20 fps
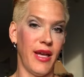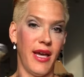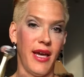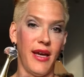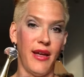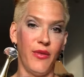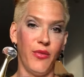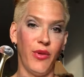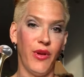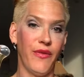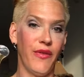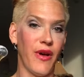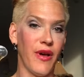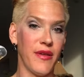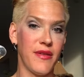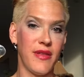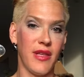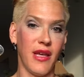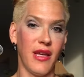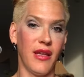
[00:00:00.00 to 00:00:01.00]
And we've all
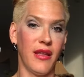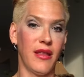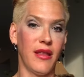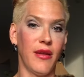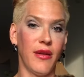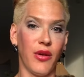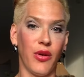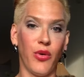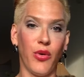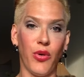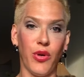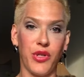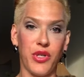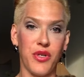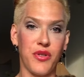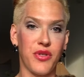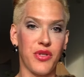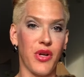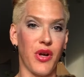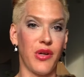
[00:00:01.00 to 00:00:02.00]
seen the
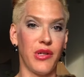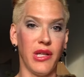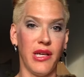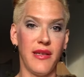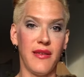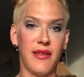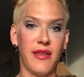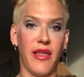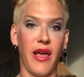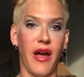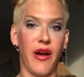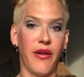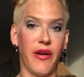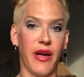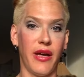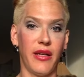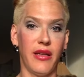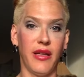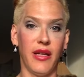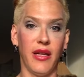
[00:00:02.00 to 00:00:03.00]
gorgeous Charlize
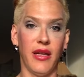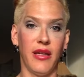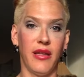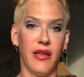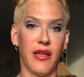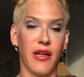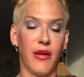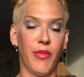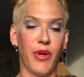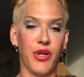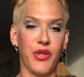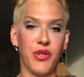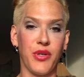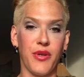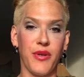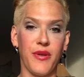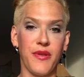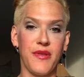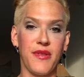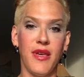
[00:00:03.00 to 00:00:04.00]
Theron in the
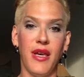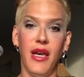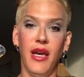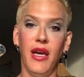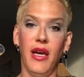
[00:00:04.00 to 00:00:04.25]
commercials,